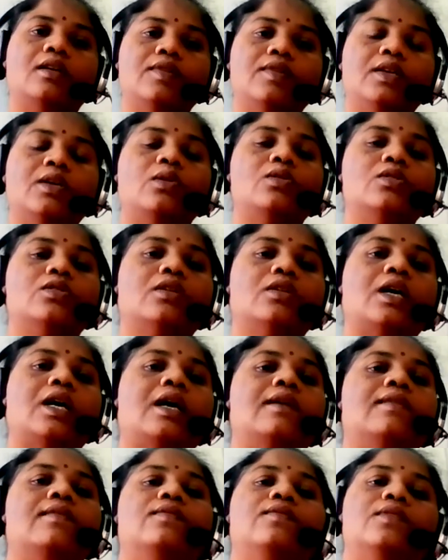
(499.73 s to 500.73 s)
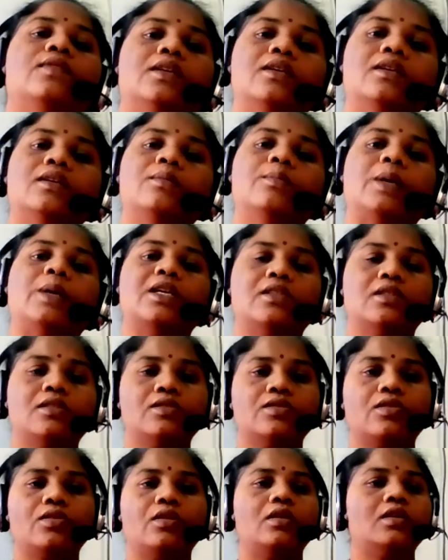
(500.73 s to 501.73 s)
We also have magazines
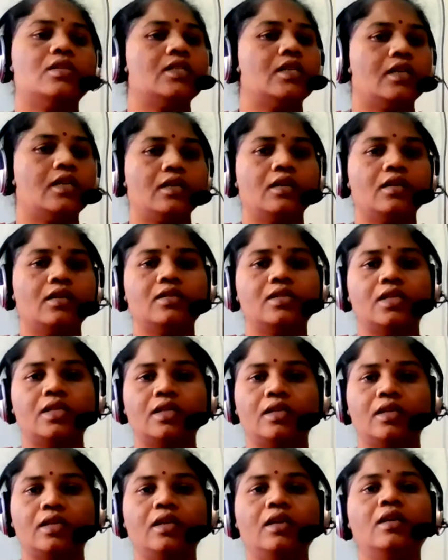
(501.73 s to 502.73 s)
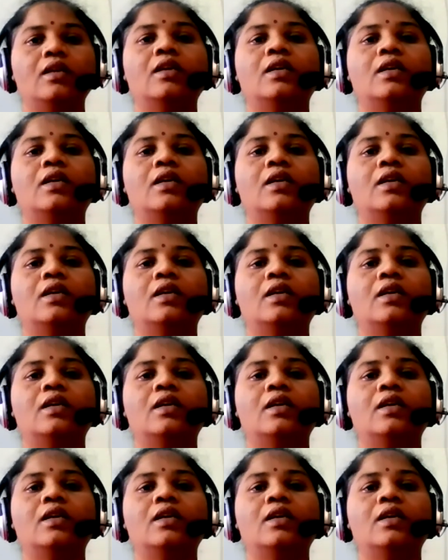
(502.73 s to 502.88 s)
called general